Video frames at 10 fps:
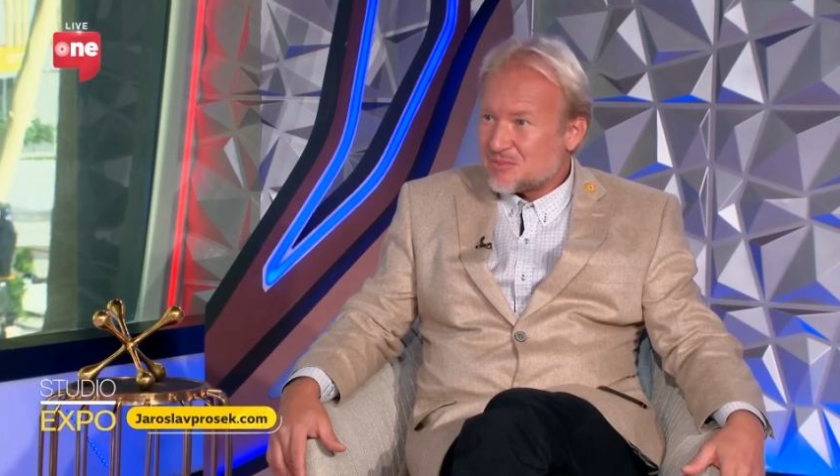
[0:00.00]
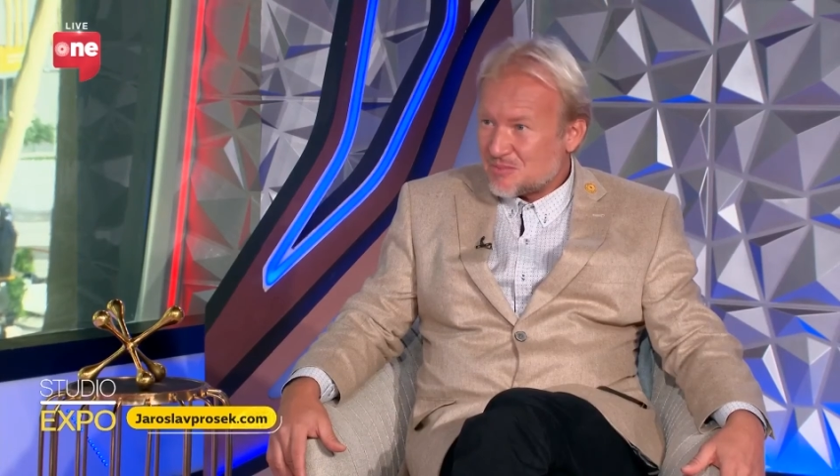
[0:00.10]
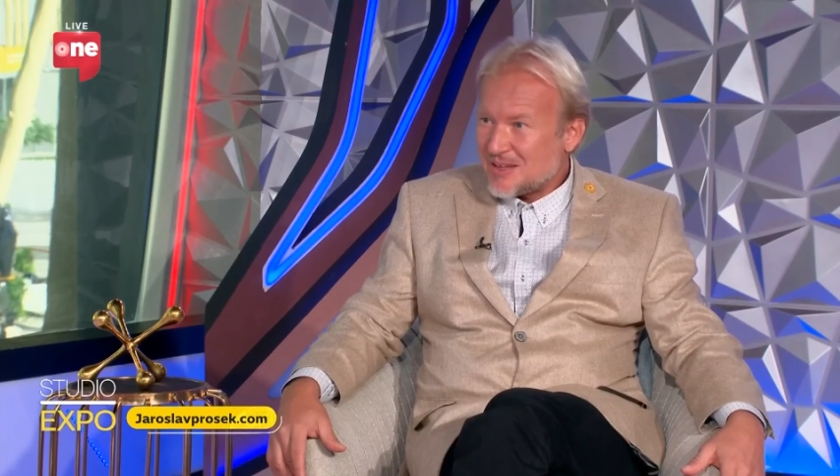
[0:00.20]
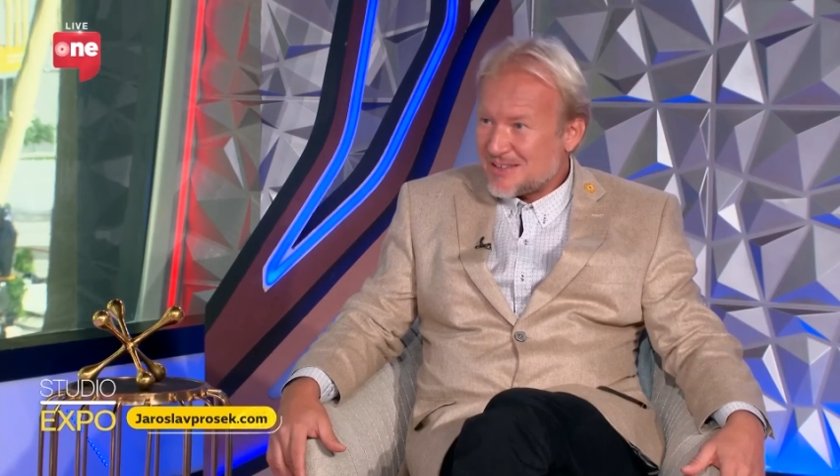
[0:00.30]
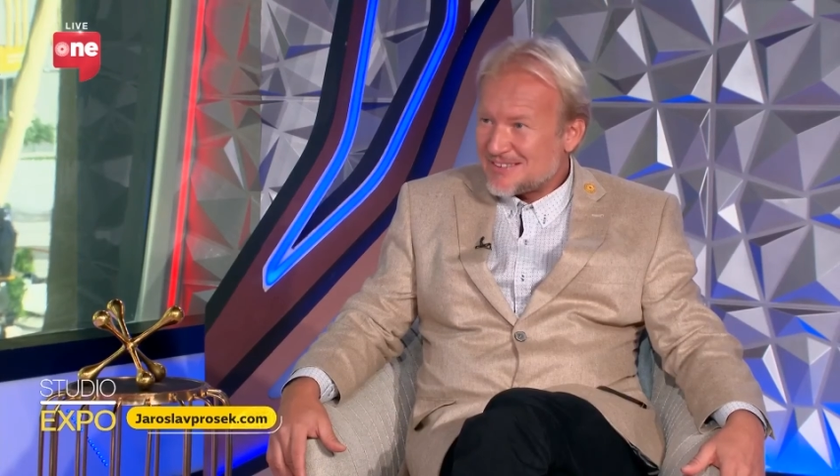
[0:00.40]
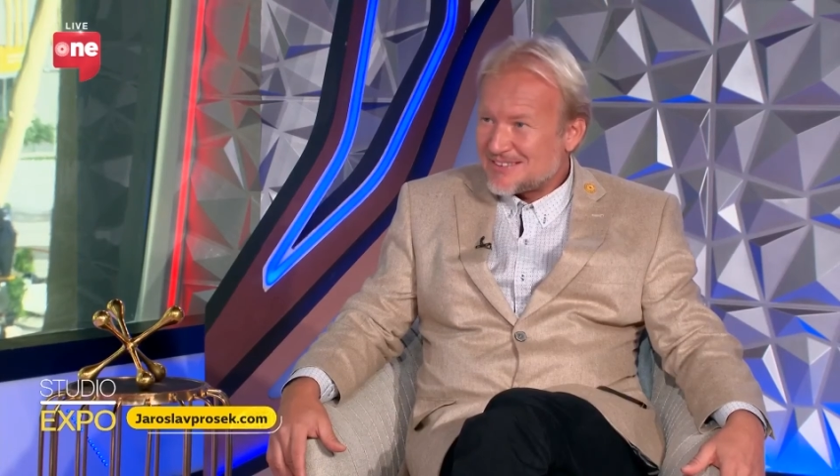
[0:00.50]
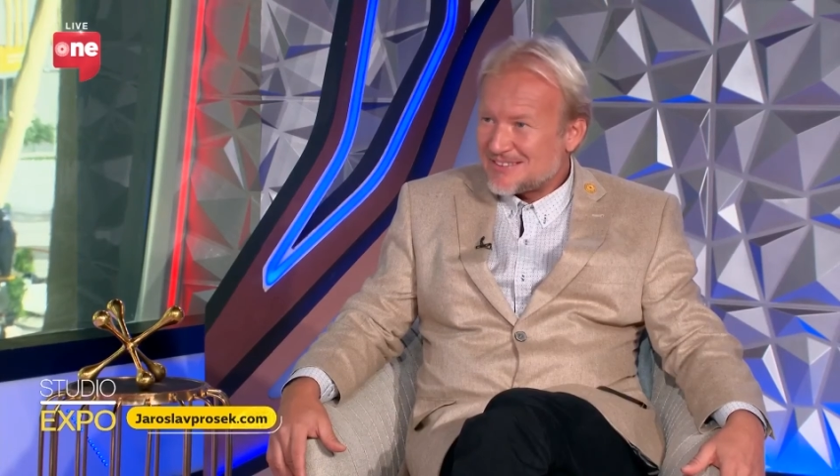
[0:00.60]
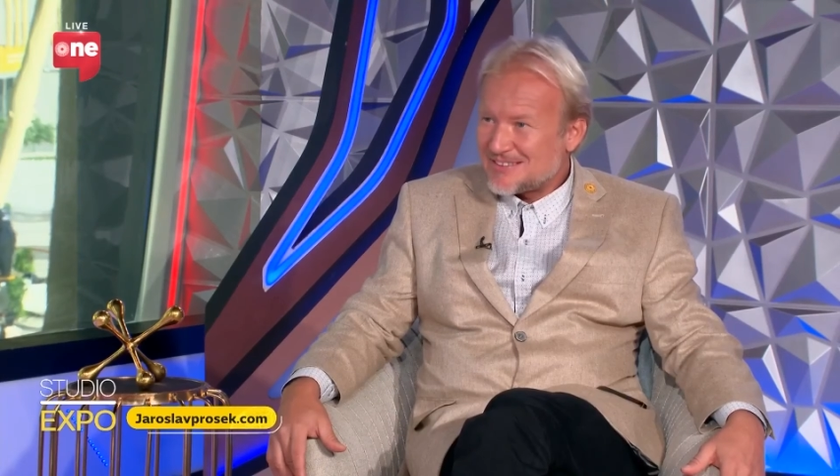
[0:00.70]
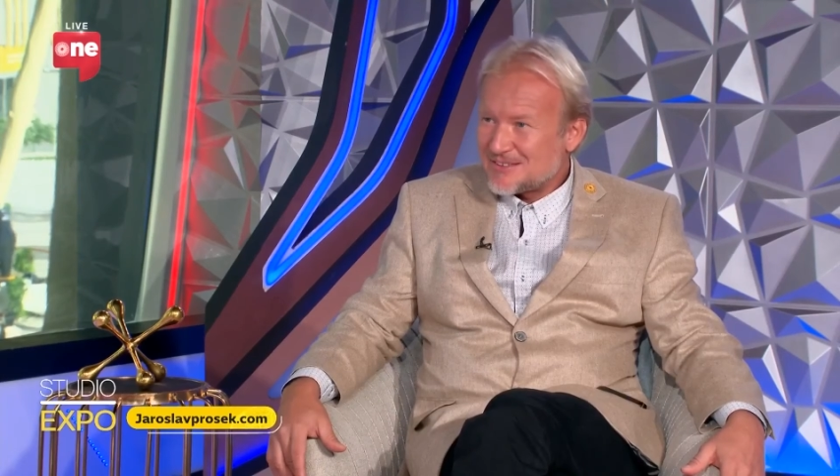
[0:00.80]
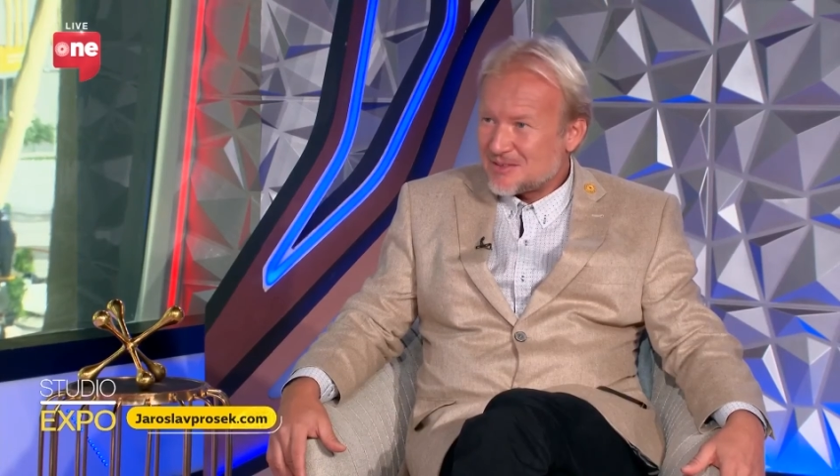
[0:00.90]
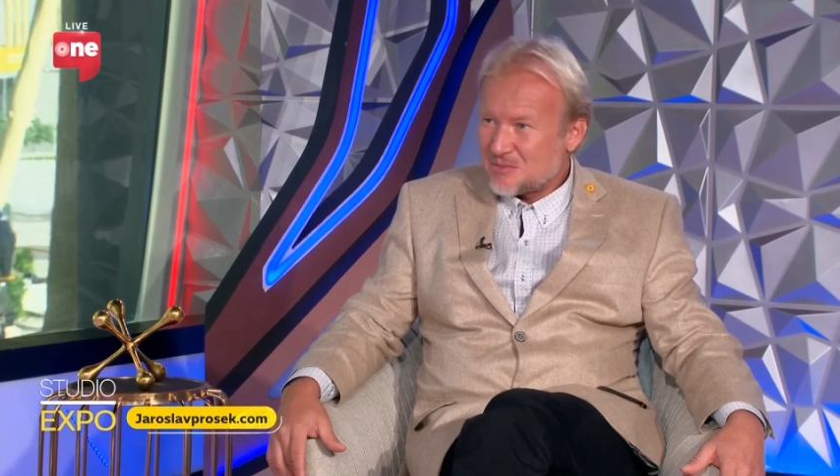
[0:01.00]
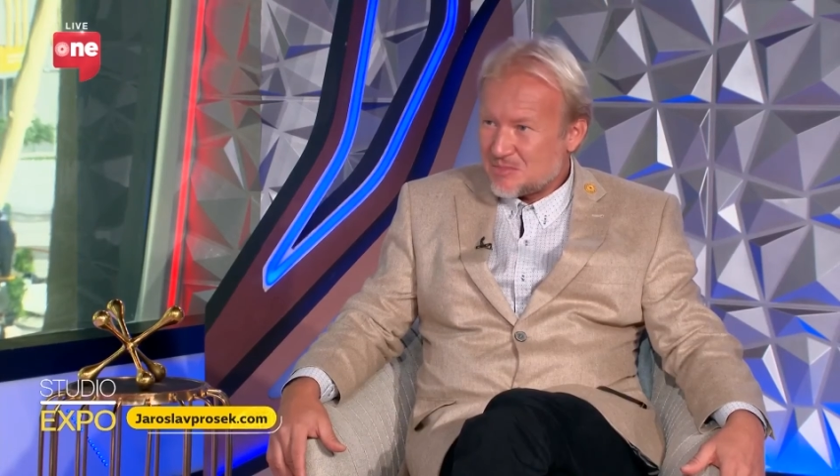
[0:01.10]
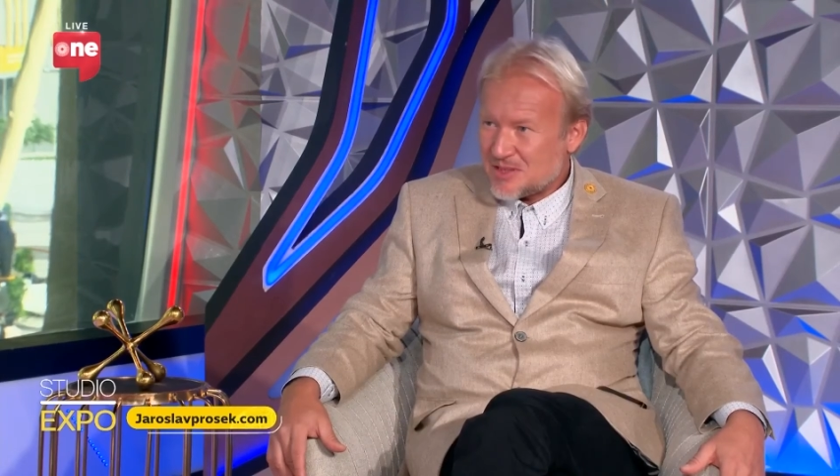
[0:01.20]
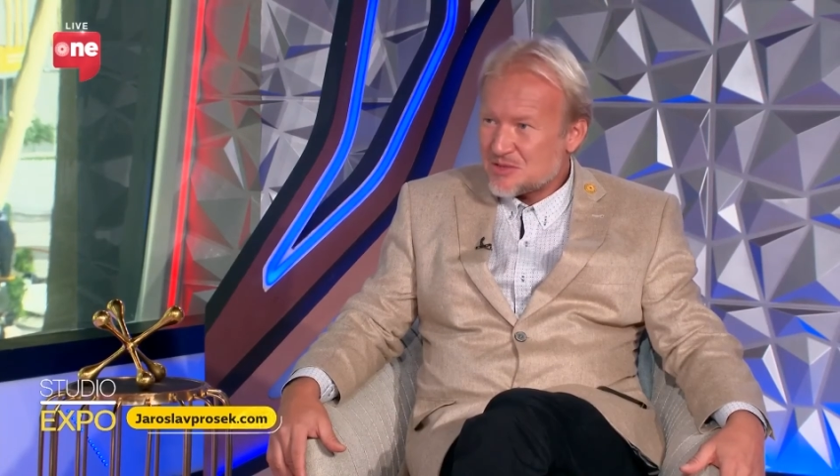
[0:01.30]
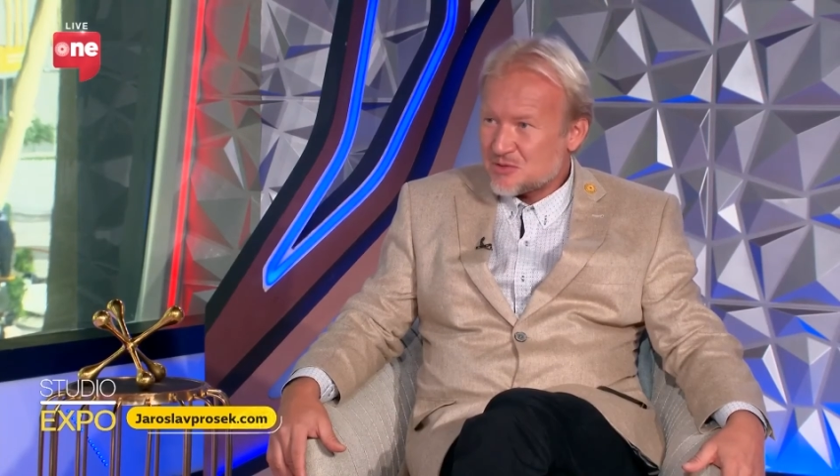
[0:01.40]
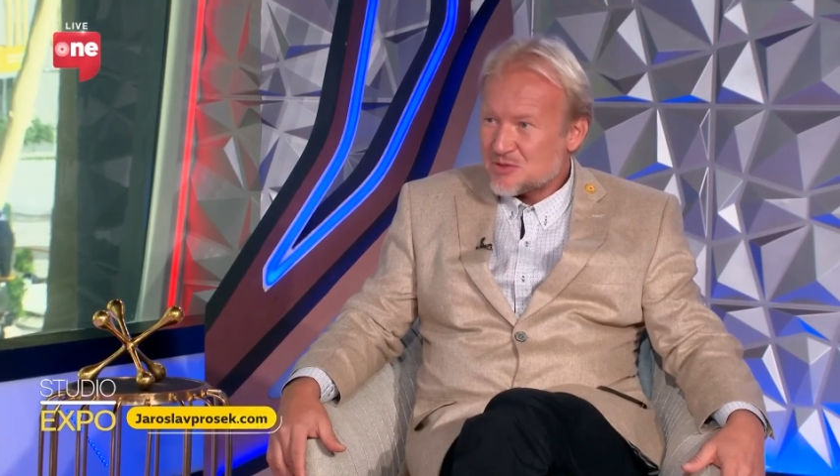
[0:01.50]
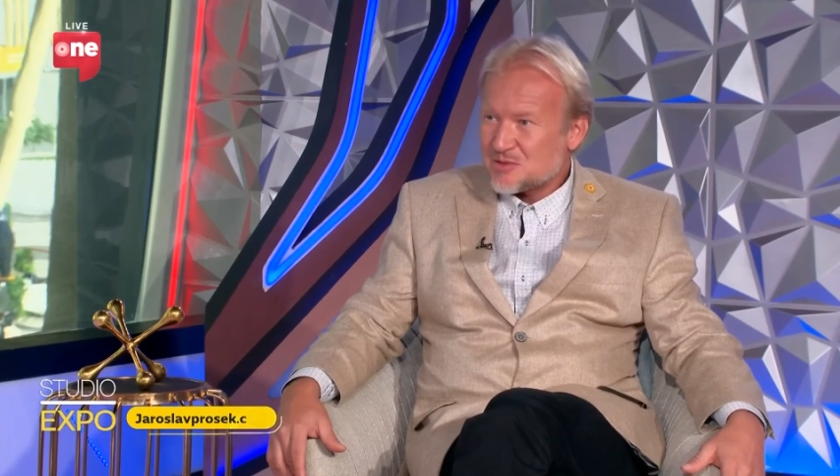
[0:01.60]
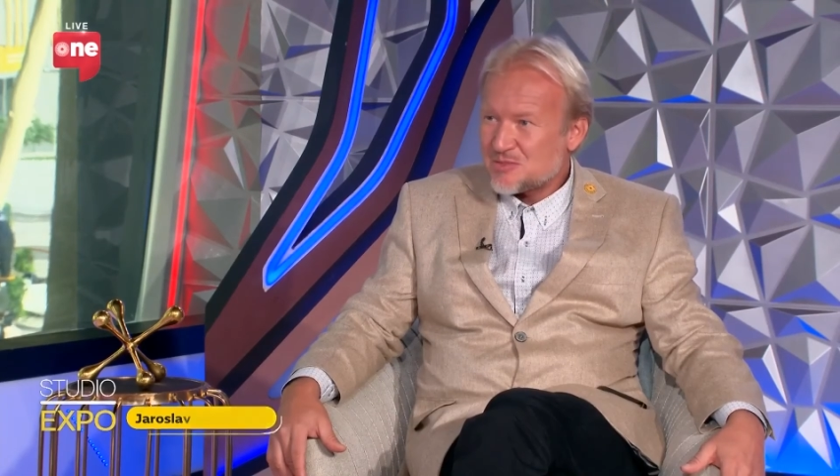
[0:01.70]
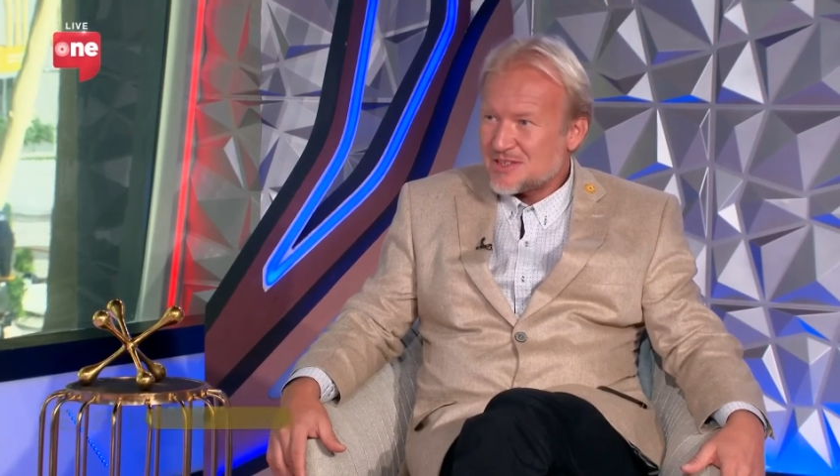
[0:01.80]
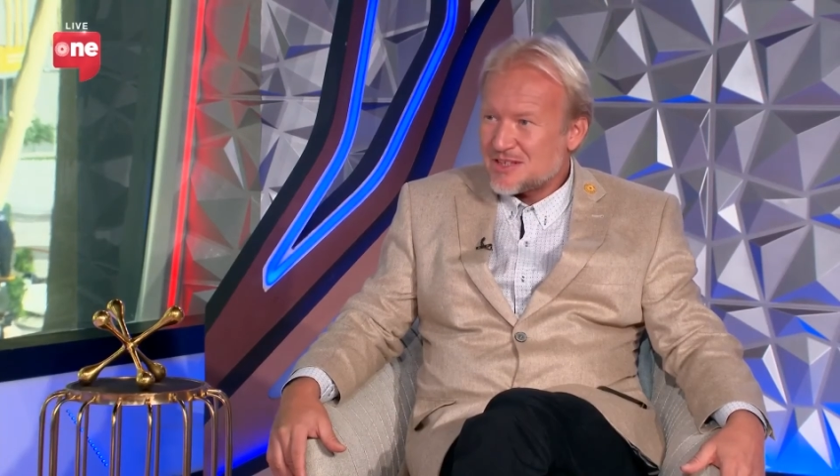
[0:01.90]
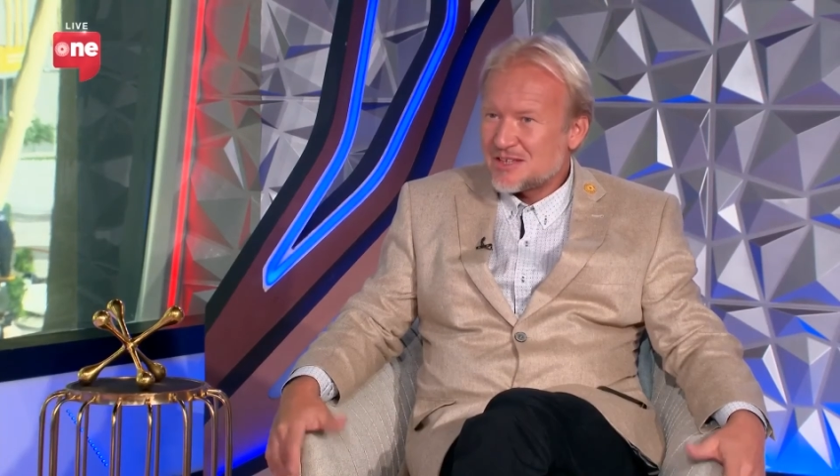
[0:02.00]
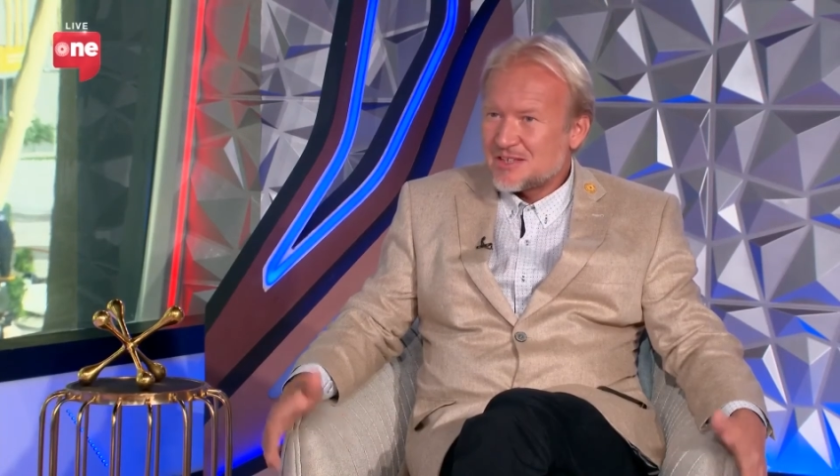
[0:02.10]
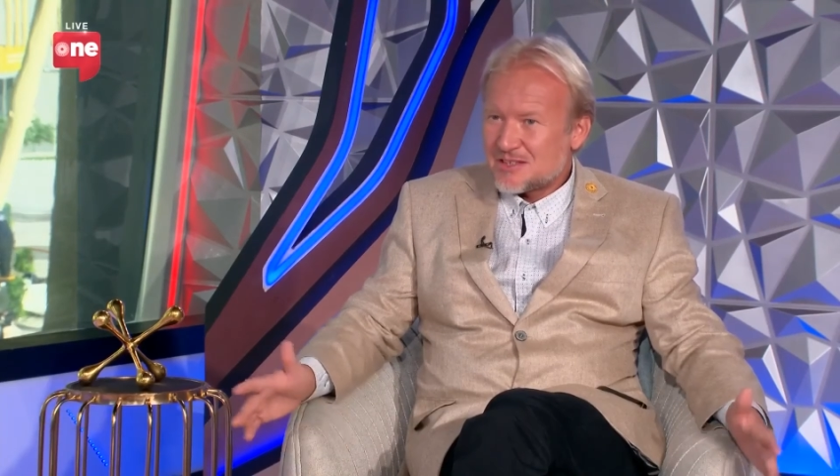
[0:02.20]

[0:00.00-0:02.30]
main social media,